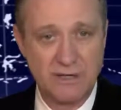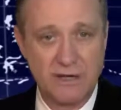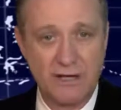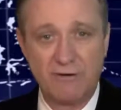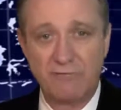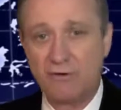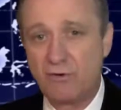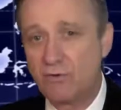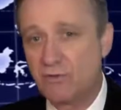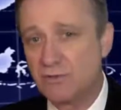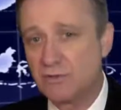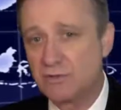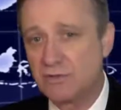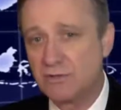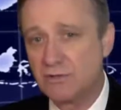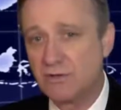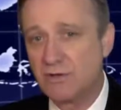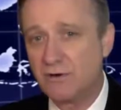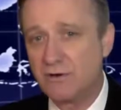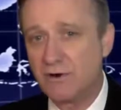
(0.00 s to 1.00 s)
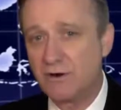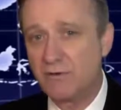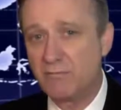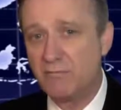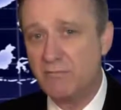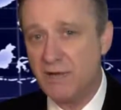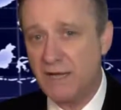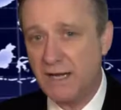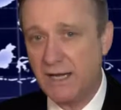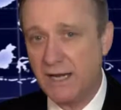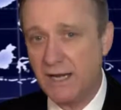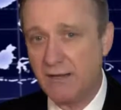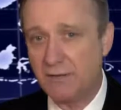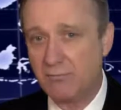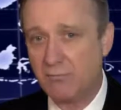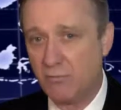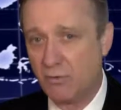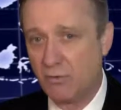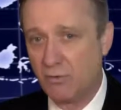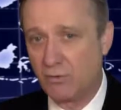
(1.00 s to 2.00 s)
Of course, there are many
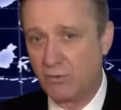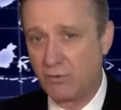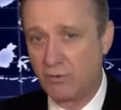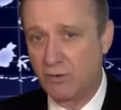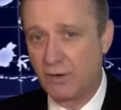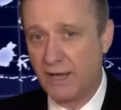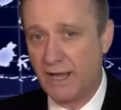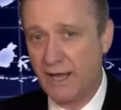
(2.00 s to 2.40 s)
more